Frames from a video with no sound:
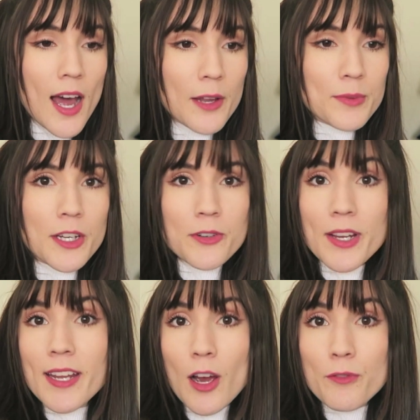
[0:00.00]
I recreate
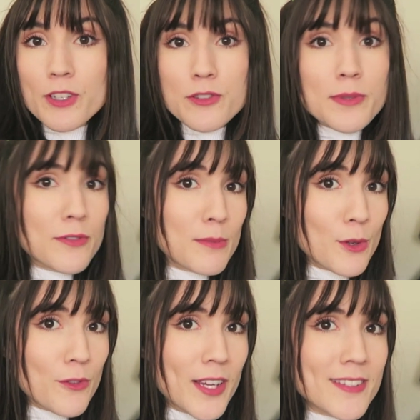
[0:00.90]
outfits from different
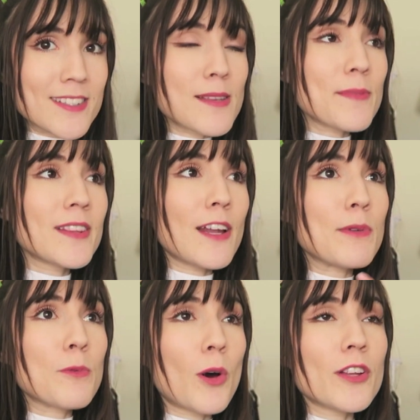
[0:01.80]
movies. That's something that I've
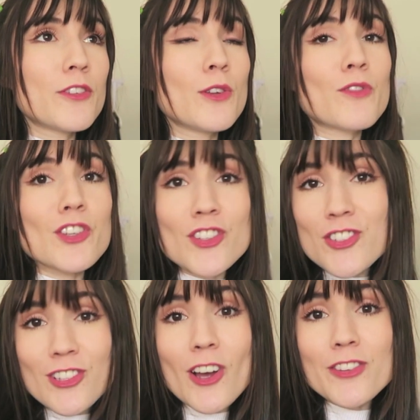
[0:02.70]
been wanting to do for
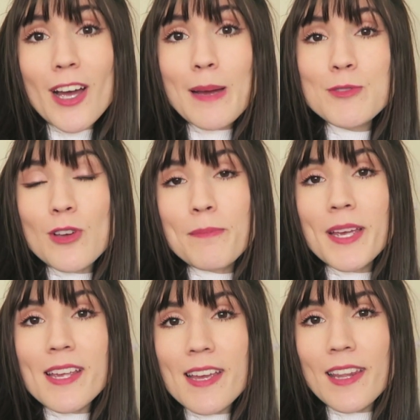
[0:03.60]
such a long time, so I'm
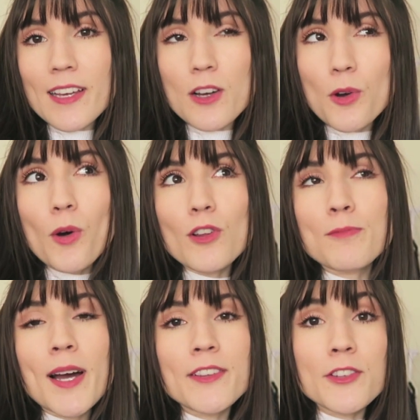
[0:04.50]
making it like a goal of
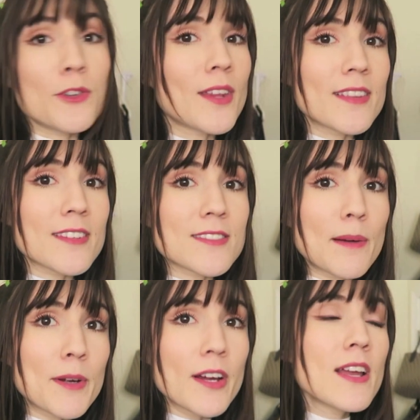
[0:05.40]
mine to do that this
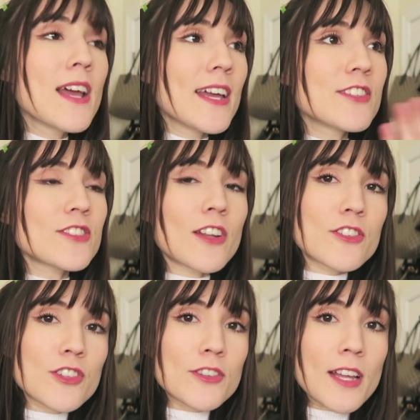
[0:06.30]
summer and just kind of
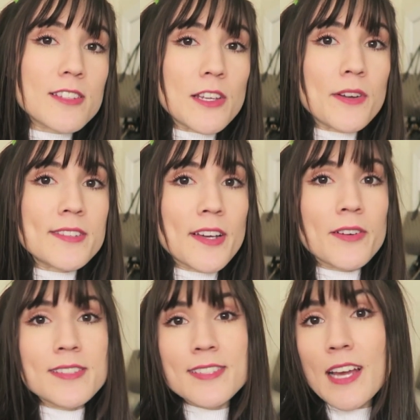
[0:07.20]
start that series out
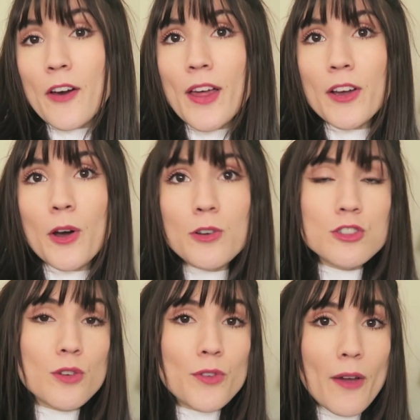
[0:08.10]
and see how that goes.
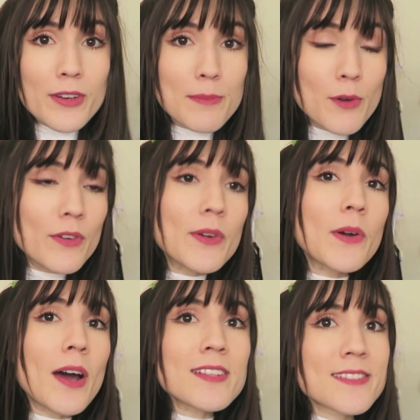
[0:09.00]
So if you have any movie
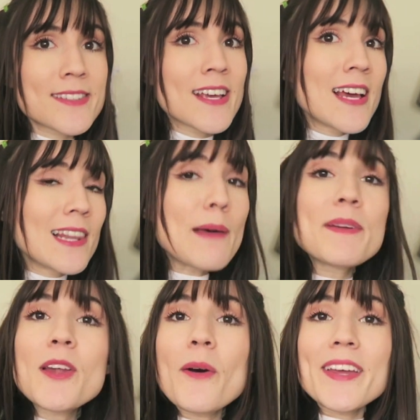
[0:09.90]
requests, let
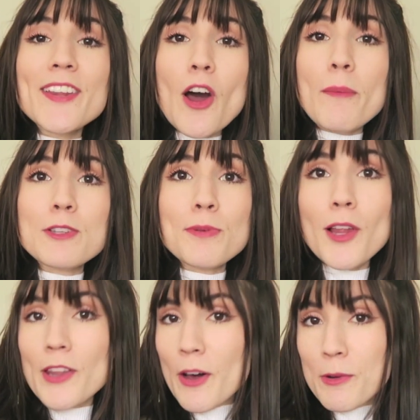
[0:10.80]
me know in the comments
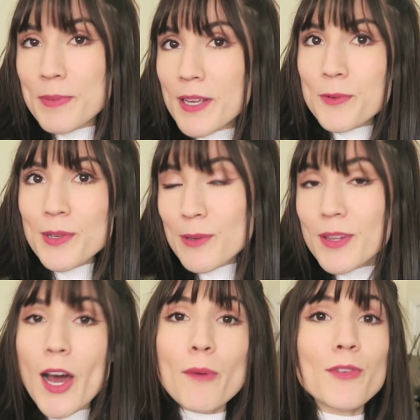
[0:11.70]
below. That would be really,
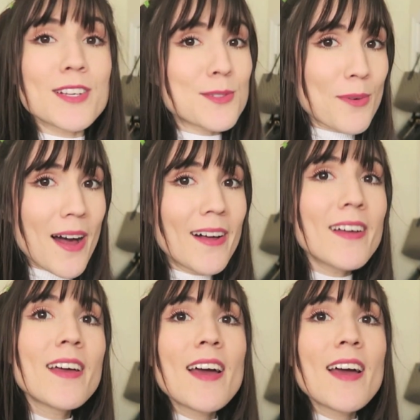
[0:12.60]
really helpful as well.